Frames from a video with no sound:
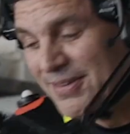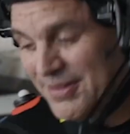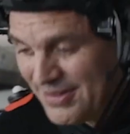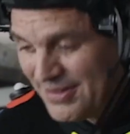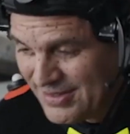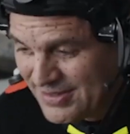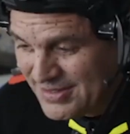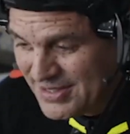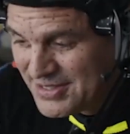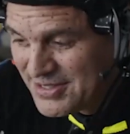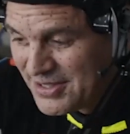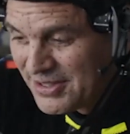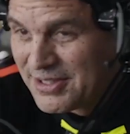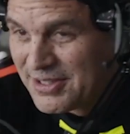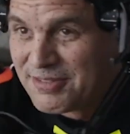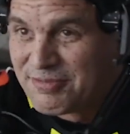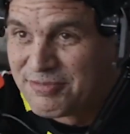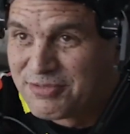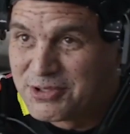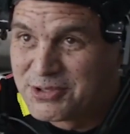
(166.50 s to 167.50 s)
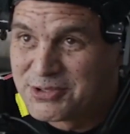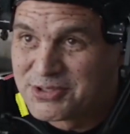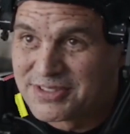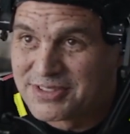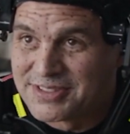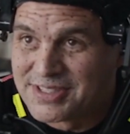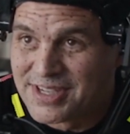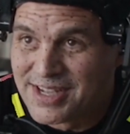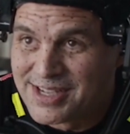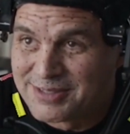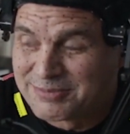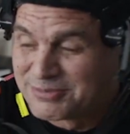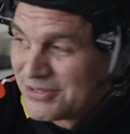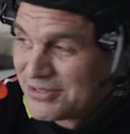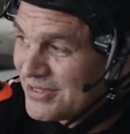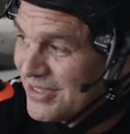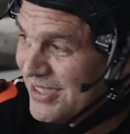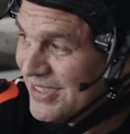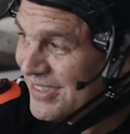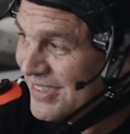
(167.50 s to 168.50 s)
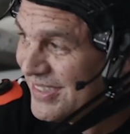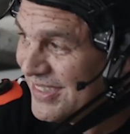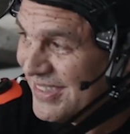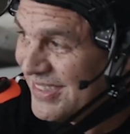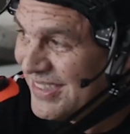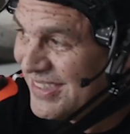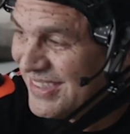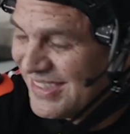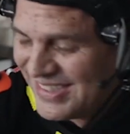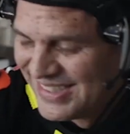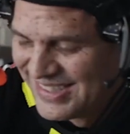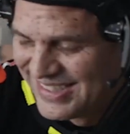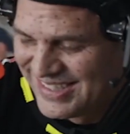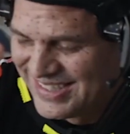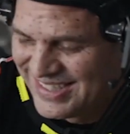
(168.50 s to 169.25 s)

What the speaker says: outfit that we use to be able to track it with cameras without. A